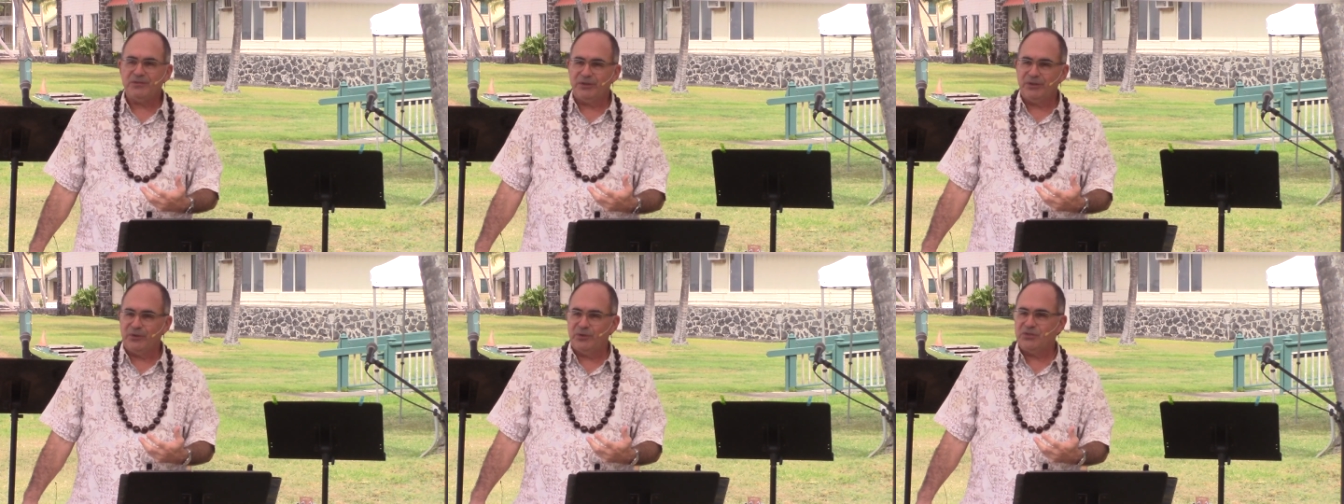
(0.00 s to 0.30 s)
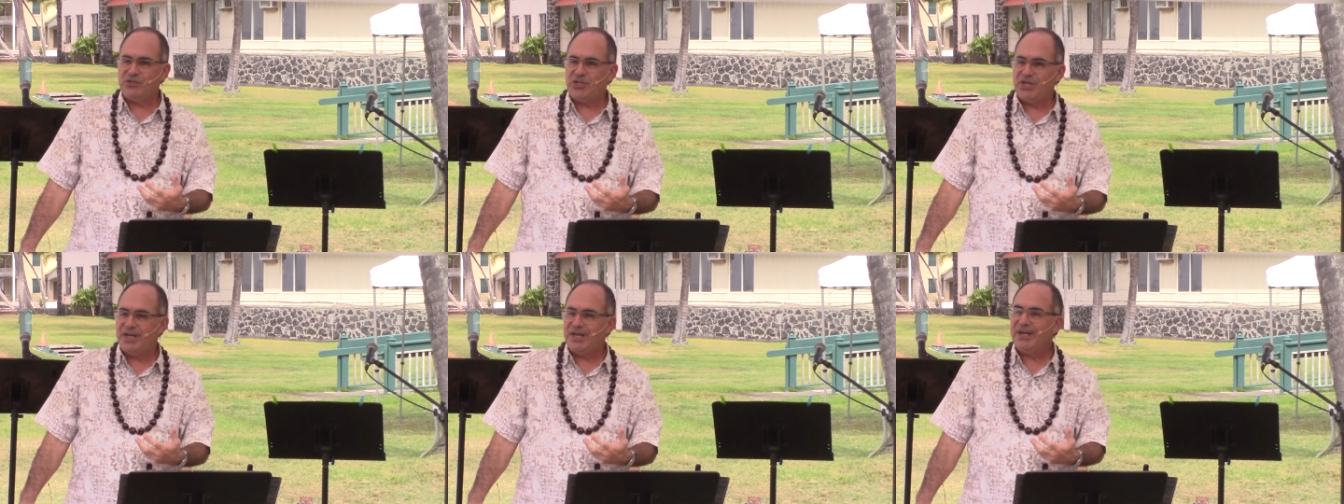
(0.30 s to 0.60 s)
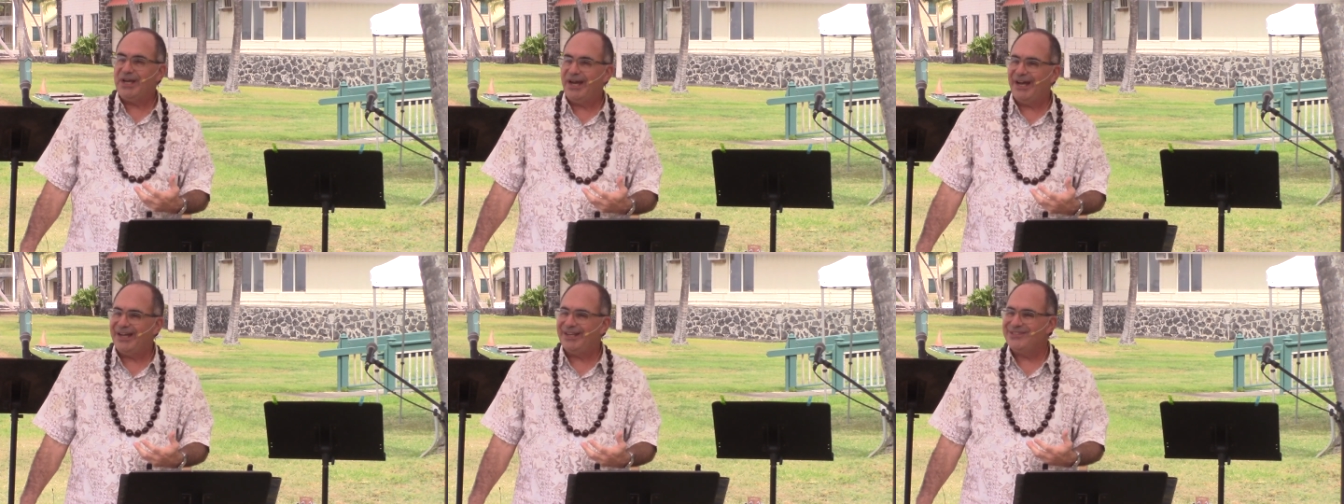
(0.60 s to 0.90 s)
little g
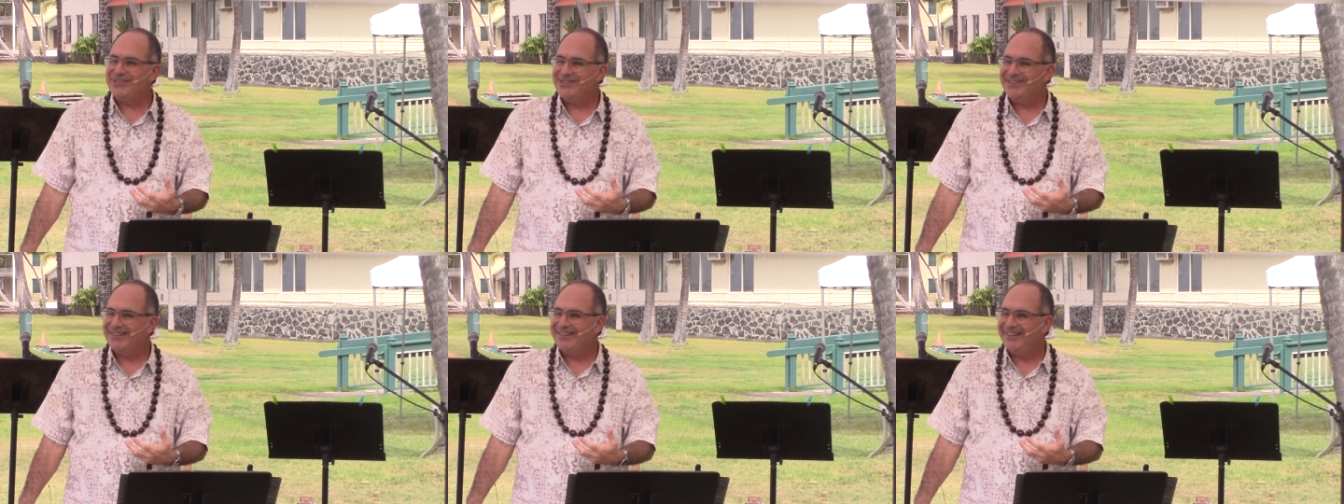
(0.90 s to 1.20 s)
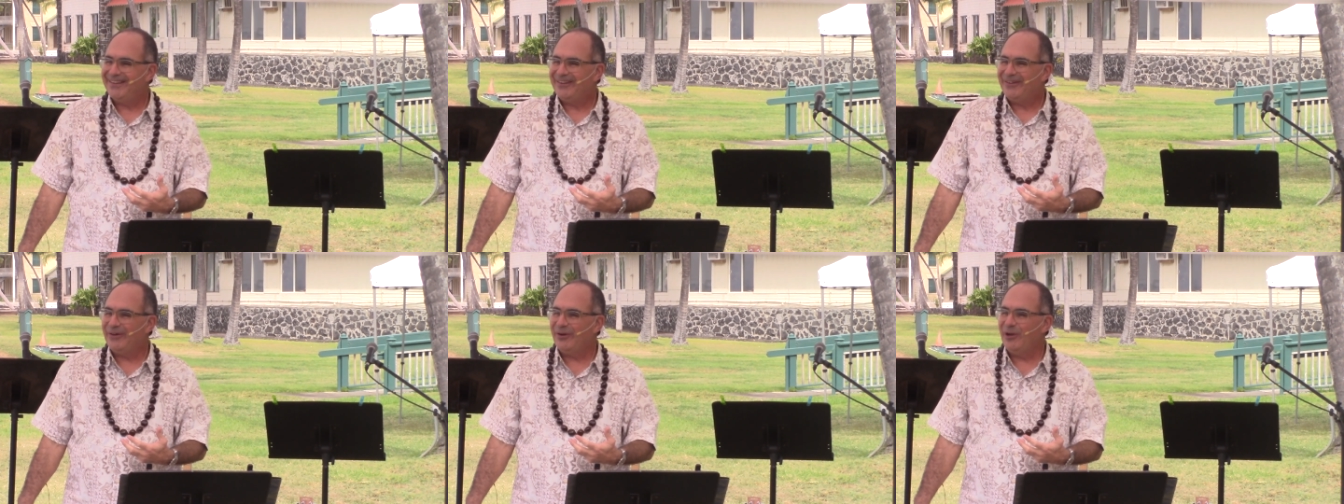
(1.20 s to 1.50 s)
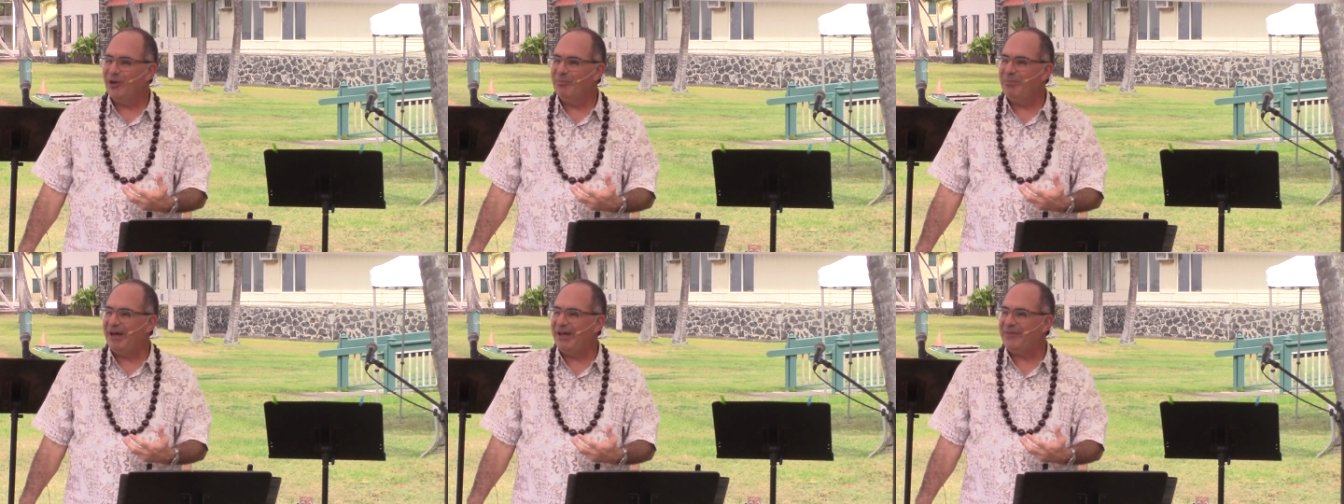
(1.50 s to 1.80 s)
gods, are
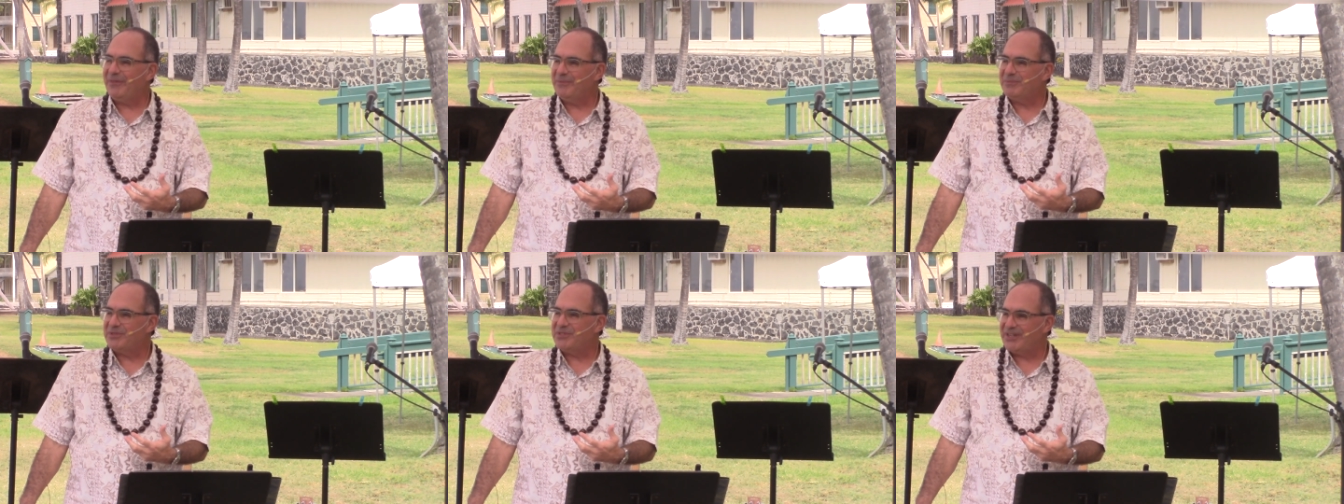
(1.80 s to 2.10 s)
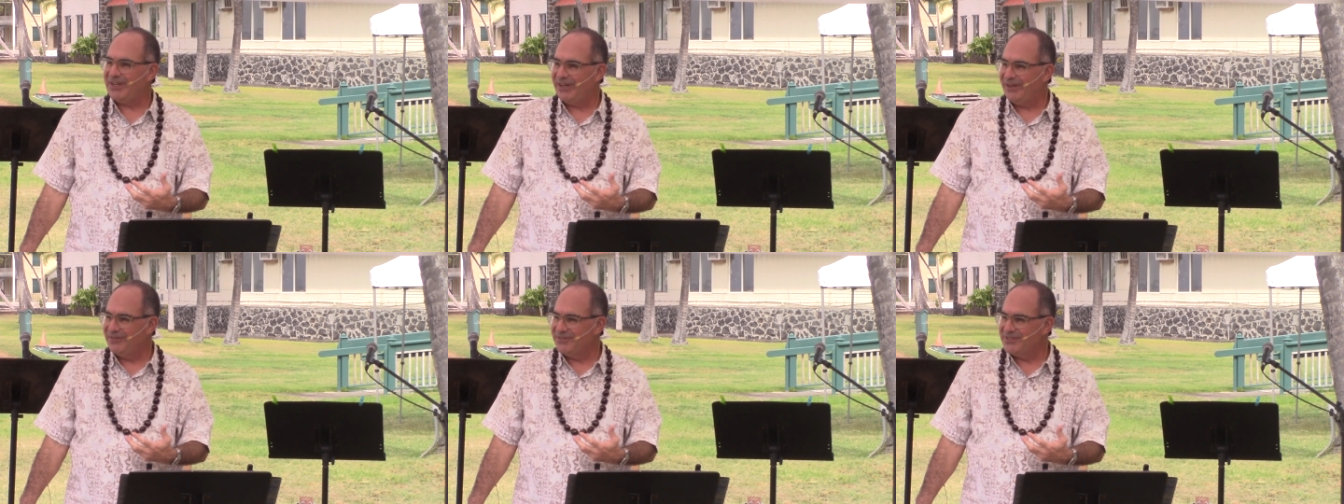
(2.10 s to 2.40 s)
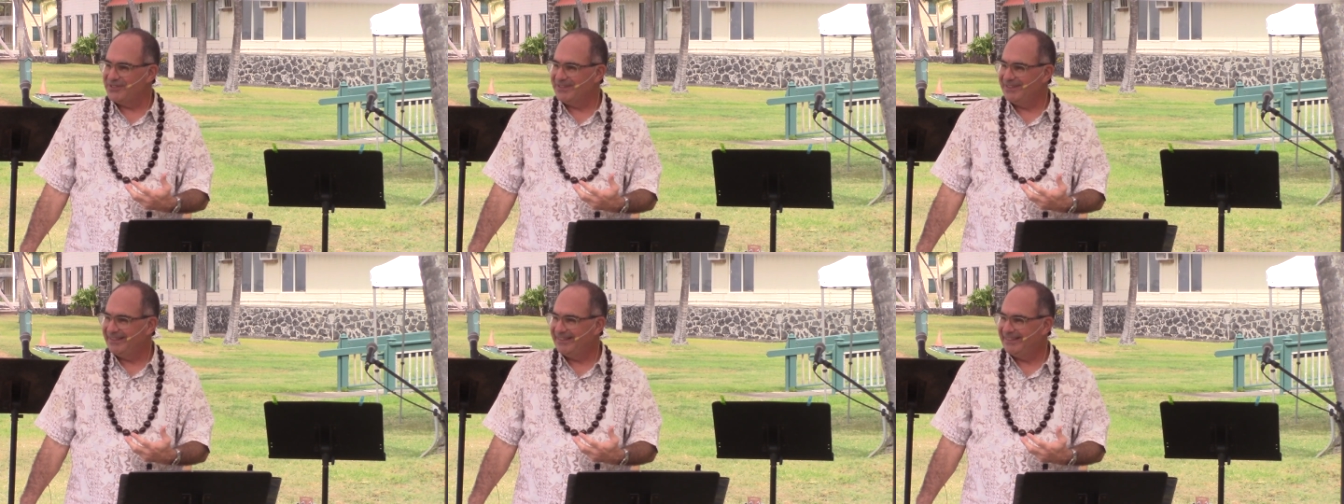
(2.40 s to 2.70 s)
all about
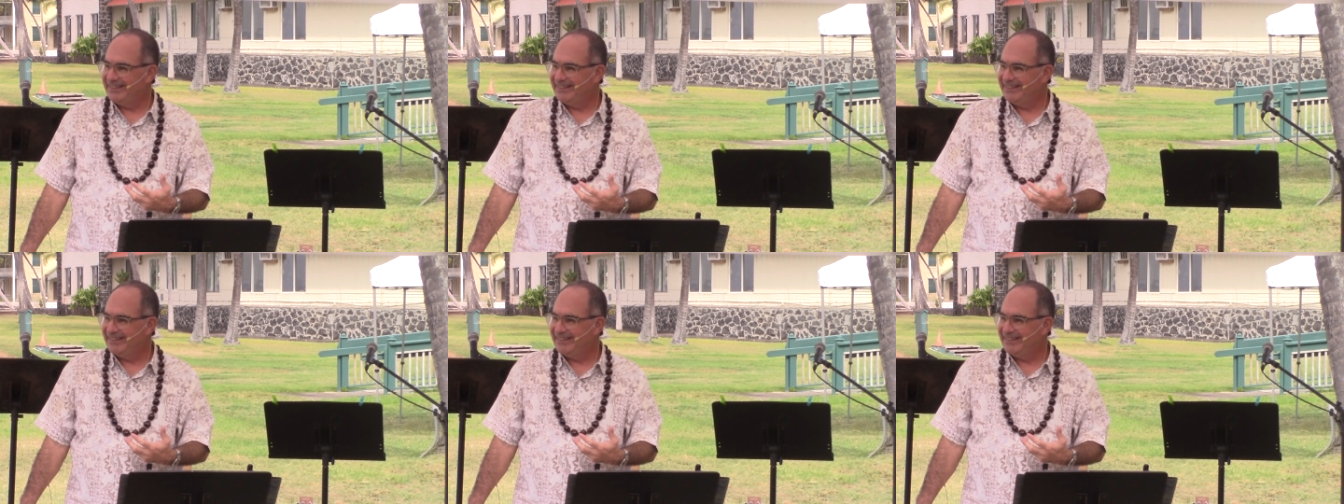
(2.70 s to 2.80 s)
themselves?